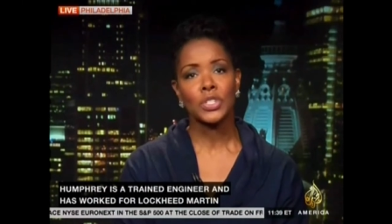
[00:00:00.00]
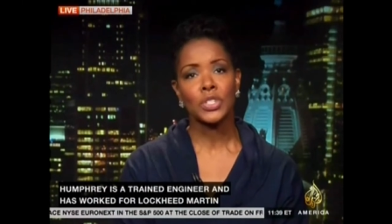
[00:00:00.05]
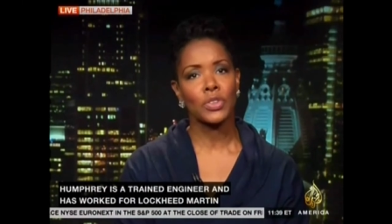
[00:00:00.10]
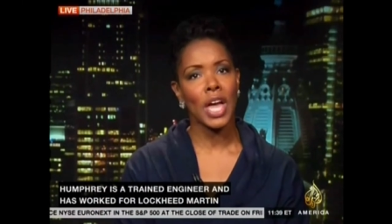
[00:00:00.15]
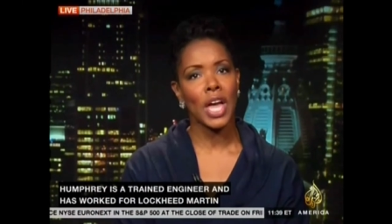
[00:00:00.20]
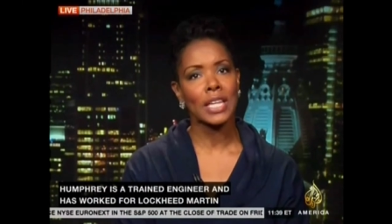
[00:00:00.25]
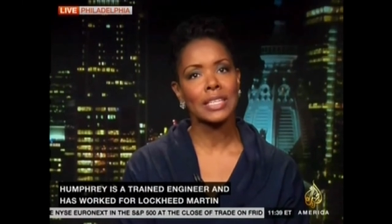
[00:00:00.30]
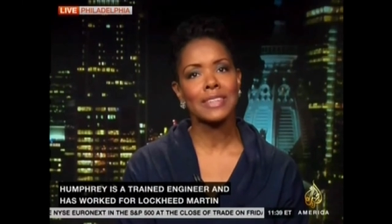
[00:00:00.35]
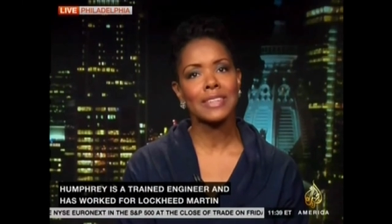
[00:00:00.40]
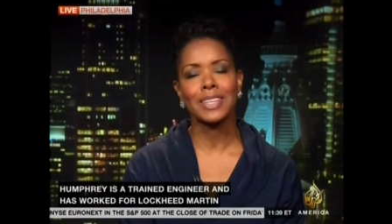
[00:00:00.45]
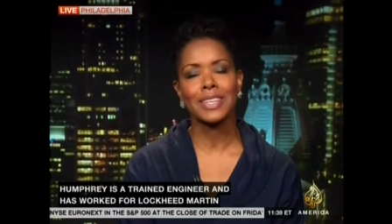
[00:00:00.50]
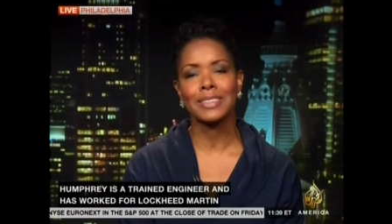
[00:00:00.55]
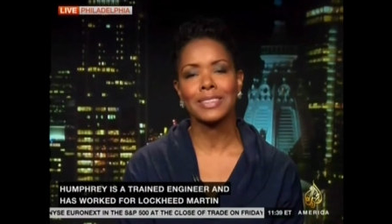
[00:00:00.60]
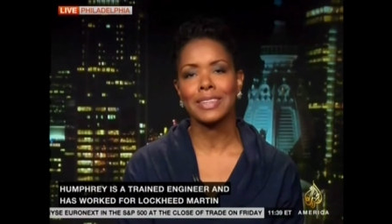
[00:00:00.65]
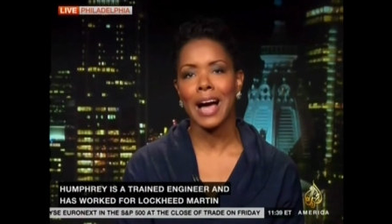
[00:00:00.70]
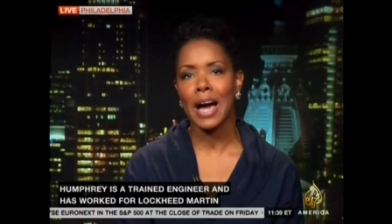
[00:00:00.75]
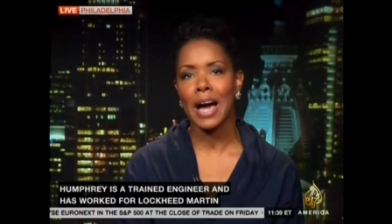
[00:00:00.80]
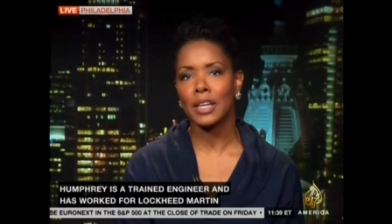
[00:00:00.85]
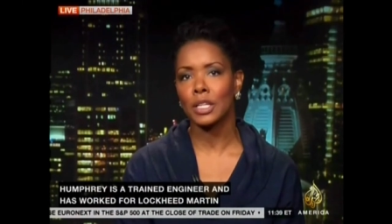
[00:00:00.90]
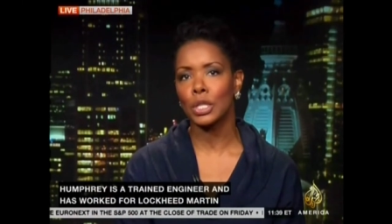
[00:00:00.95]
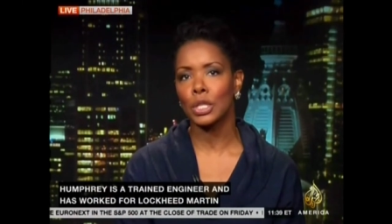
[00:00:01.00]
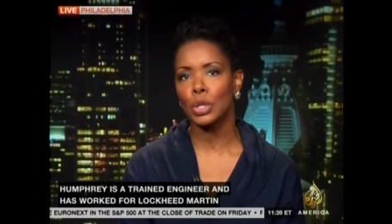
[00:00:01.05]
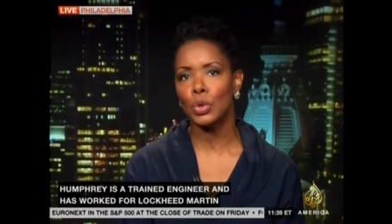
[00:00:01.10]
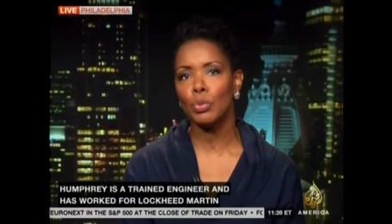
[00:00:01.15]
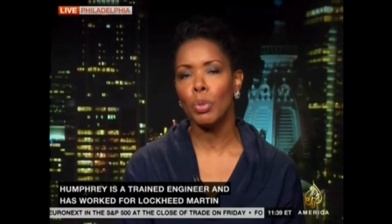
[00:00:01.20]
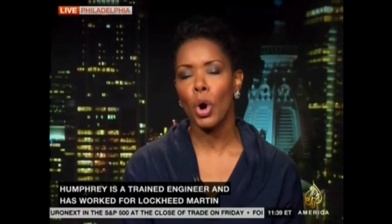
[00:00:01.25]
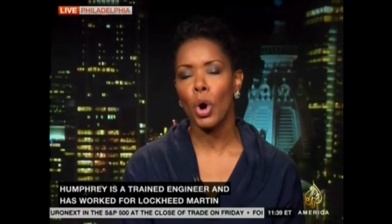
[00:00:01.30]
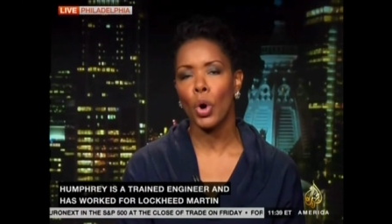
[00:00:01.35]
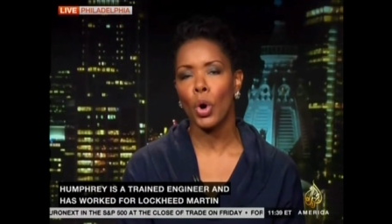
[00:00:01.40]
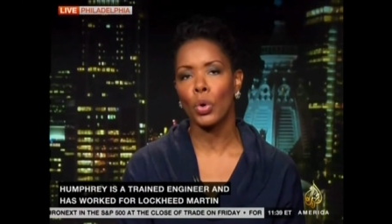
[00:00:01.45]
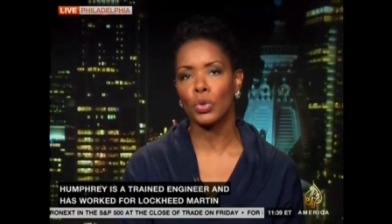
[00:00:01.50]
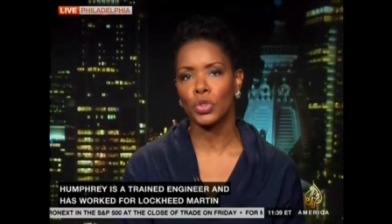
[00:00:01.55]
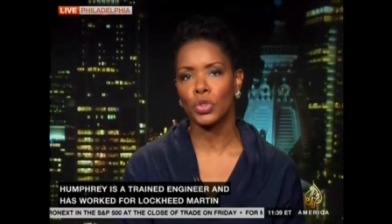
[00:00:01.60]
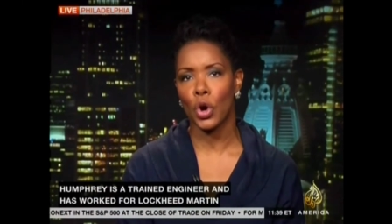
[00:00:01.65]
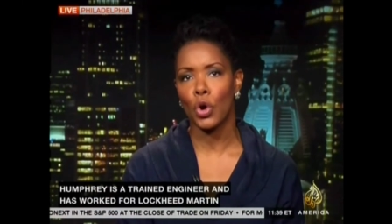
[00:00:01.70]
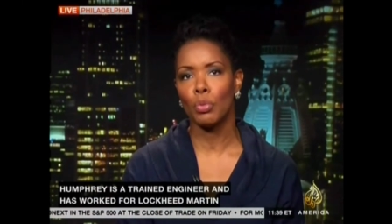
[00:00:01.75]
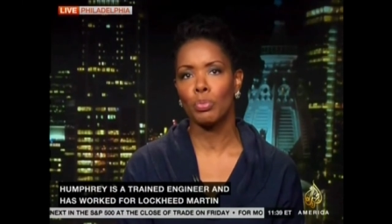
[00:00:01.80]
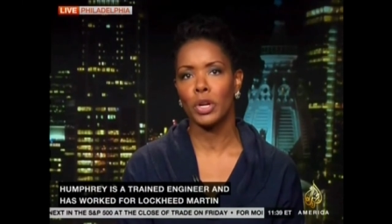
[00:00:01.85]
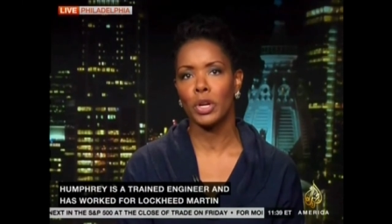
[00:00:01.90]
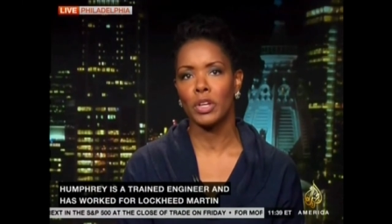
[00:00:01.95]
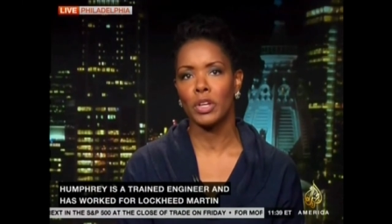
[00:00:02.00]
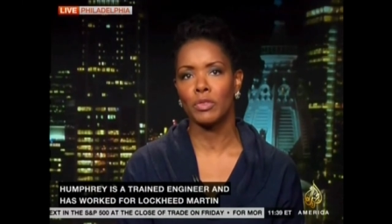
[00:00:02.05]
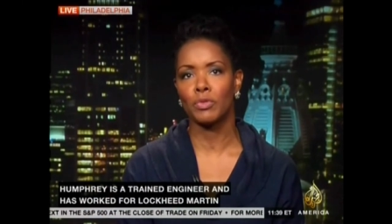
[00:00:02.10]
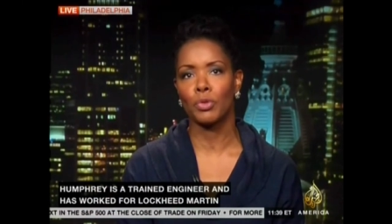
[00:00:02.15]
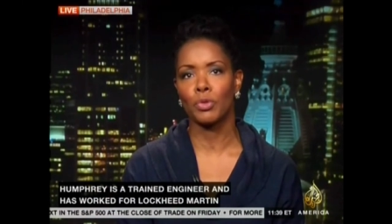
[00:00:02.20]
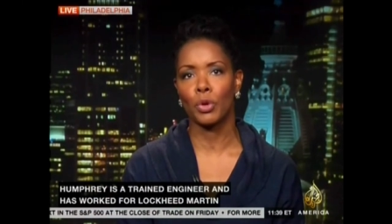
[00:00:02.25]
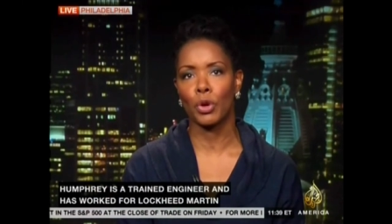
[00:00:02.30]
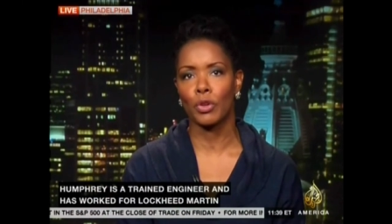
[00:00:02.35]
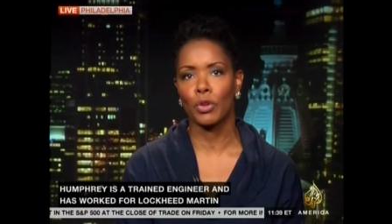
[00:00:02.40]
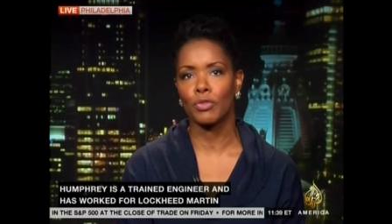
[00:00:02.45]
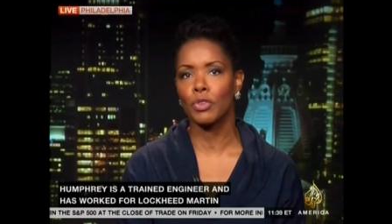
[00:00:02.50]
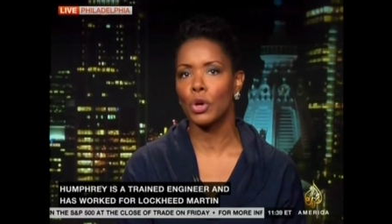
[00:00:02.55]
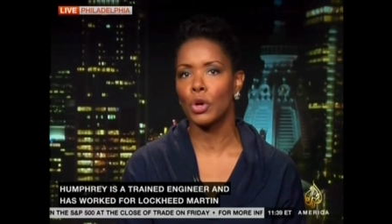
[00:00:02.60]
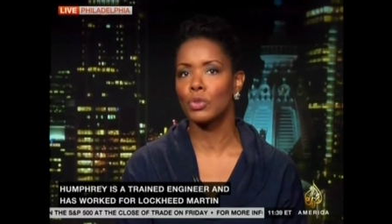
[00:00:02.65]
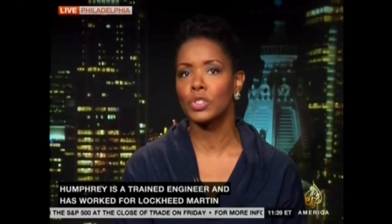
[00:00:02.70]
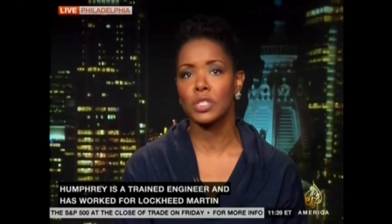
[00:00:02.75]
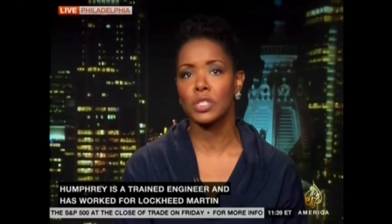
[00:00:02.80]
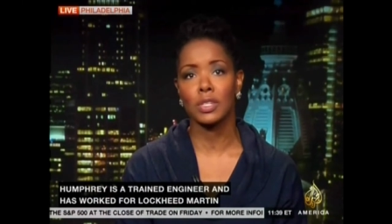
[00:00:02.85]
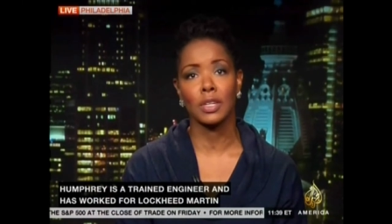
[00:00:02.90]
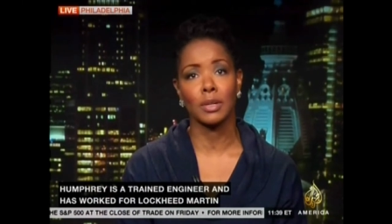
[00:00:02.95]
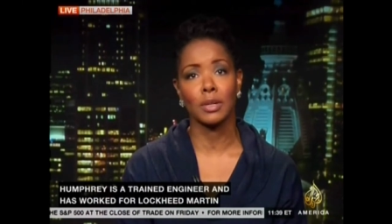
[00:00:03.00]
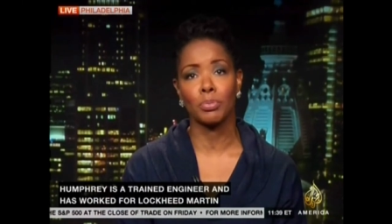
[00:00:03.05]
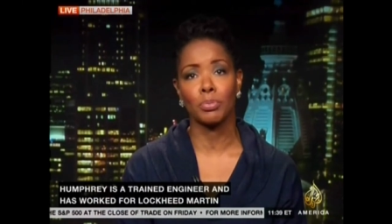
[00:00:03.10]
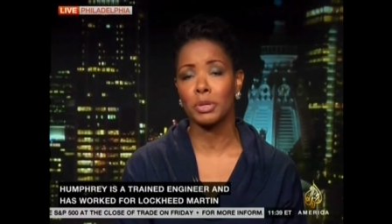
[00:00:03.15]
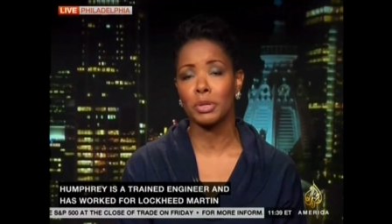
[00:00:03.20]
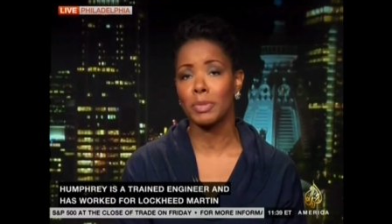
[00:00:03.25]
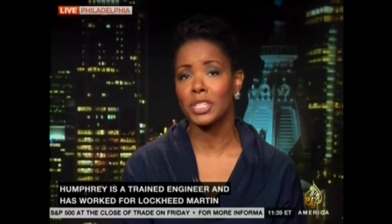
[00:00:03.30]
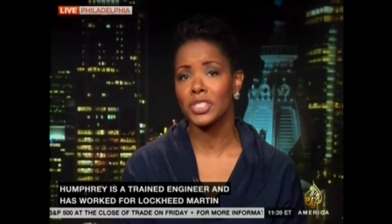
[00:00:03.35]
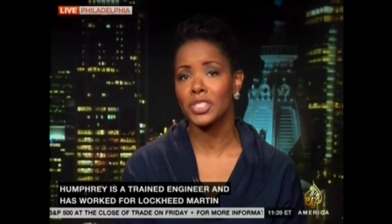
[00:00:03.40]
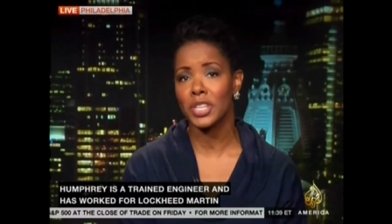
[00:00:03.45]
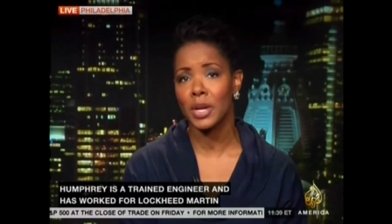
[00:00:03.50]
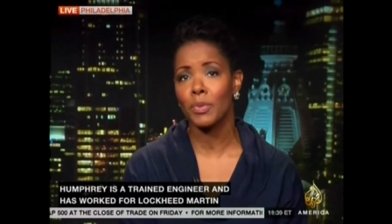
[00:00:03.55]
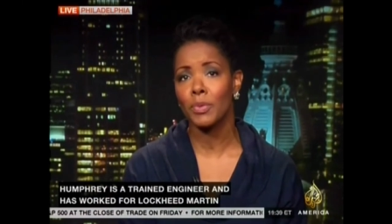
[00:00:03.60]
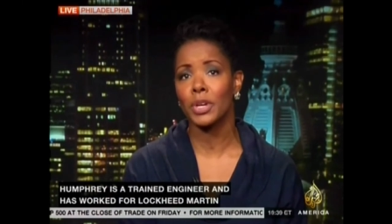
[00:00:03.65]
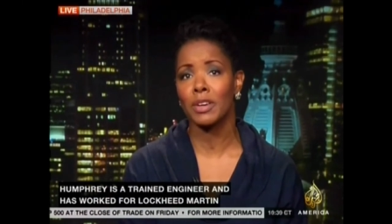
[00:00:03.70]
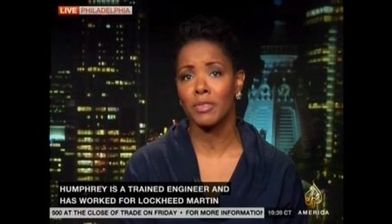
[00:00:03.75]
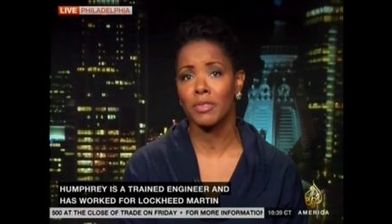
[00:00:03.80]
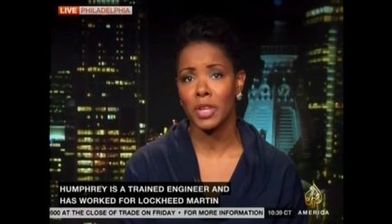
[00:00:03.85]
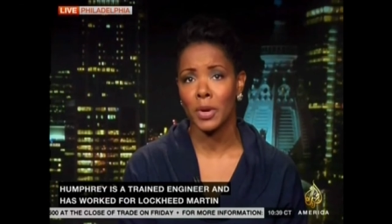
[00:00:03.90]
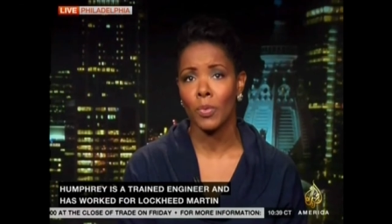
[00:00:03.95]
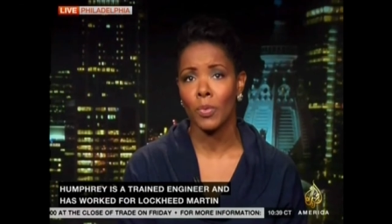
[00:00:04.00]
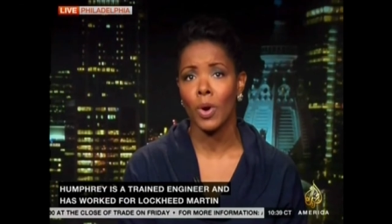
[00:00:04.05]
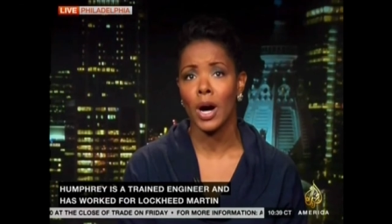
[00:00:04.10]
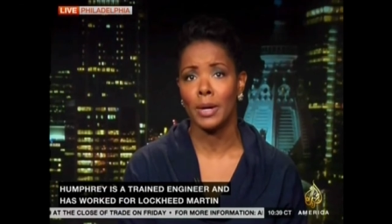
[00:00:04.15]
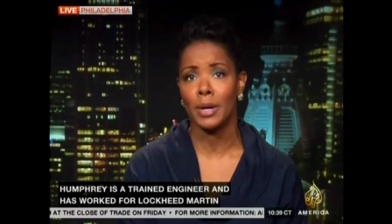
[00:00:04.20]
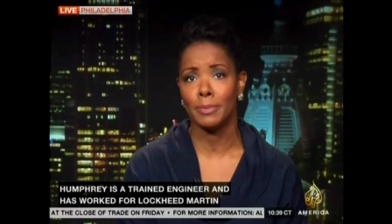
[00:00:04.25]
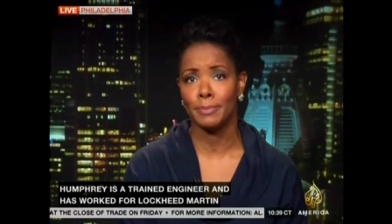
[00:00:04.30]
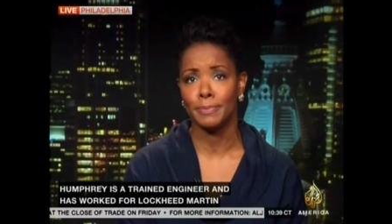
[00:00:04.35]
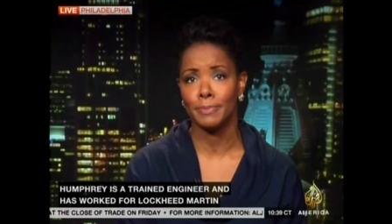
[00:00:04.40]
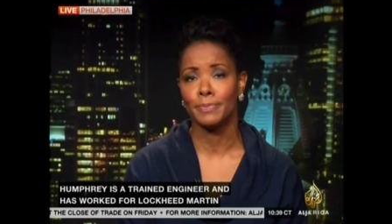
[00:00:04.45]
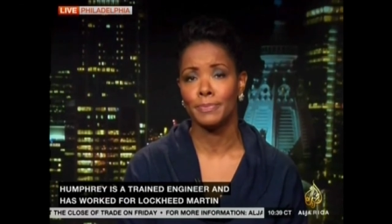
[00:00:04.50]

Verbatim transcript: So that leaves a lot of loopholes open for folks to pretty much say whatever they want.